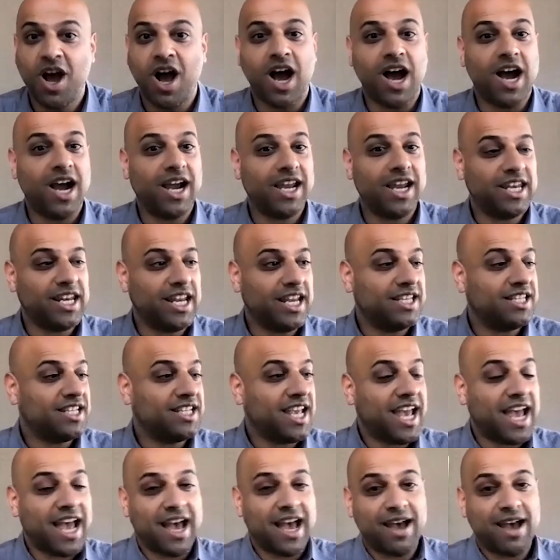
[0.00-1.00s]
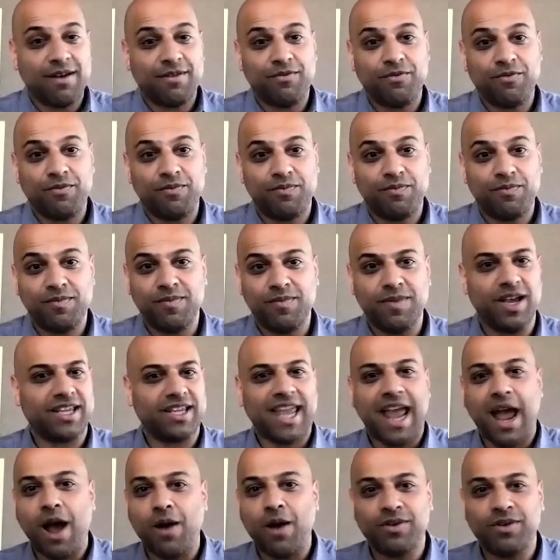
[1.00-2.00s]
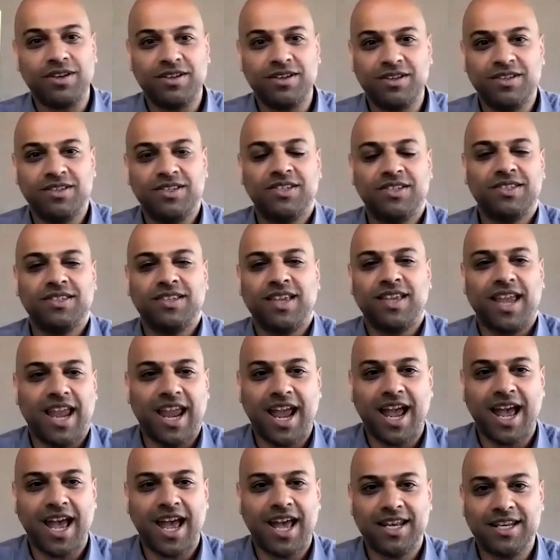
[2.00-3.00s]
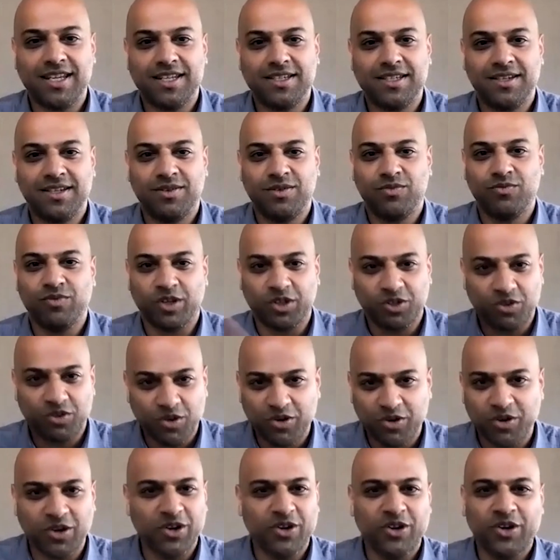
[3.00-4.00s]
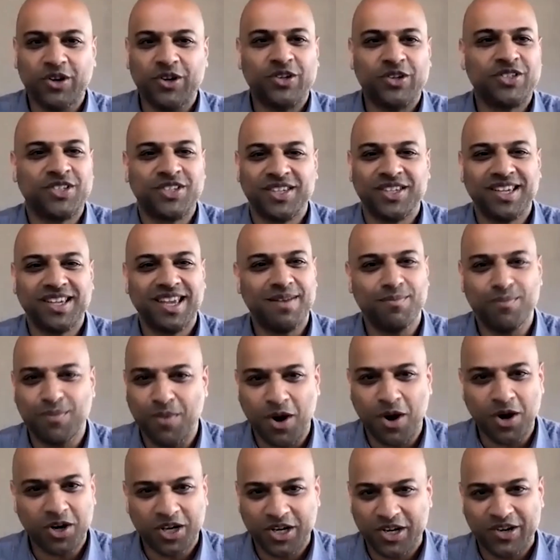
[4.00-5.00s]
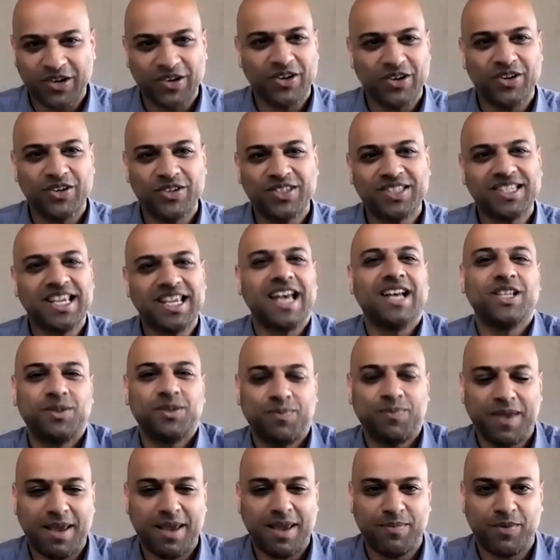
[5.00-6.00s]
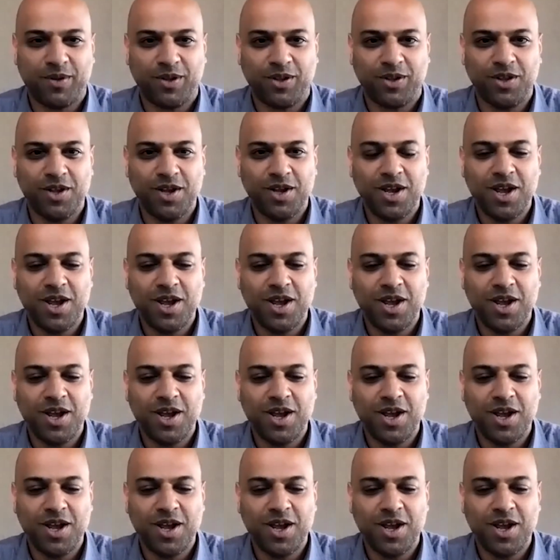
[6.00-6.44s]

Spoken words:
I need to have accountants and recruiters, marketers, salespeople.